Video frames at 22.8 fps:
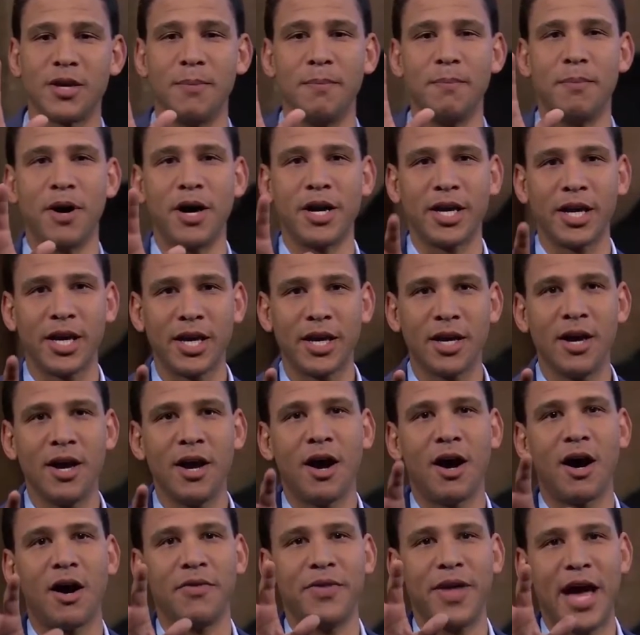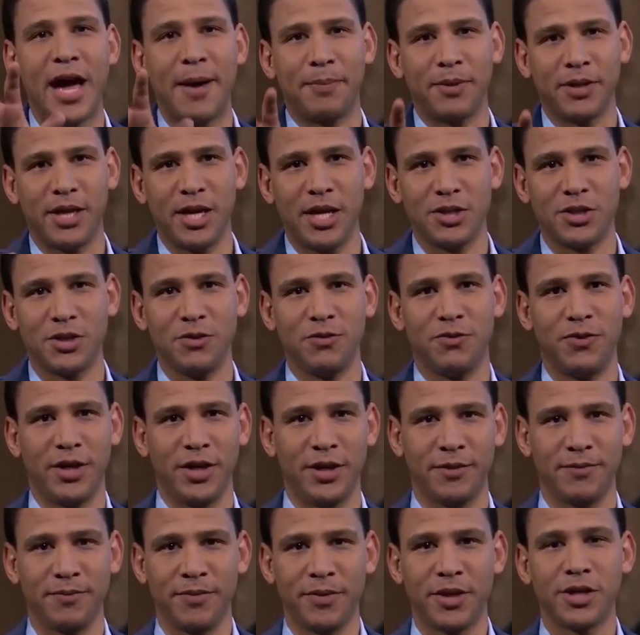the money on the application fee.
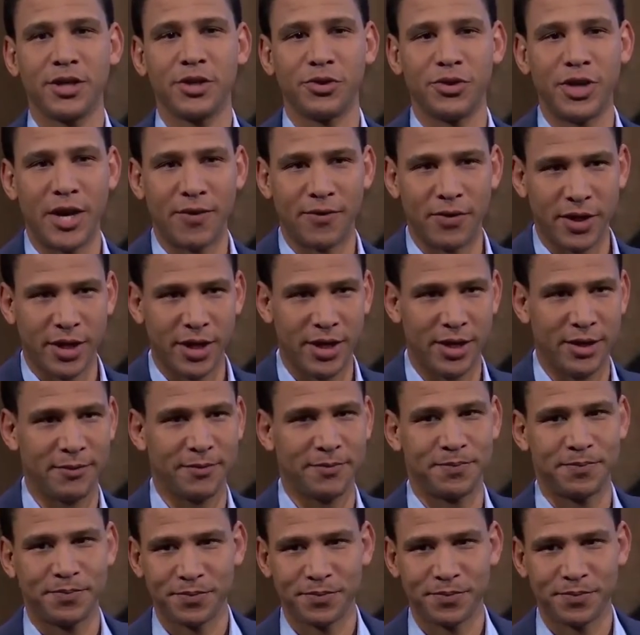You'll never get in.